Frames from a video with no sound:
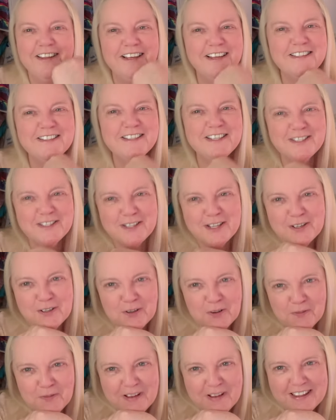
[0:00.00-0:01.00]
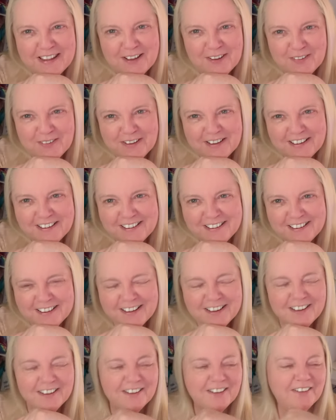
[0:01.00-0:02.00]
did tickle me, that one.
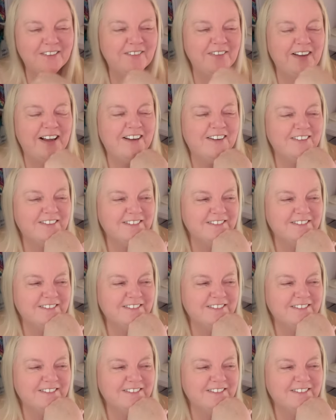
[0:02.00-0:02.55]
Oh, wow.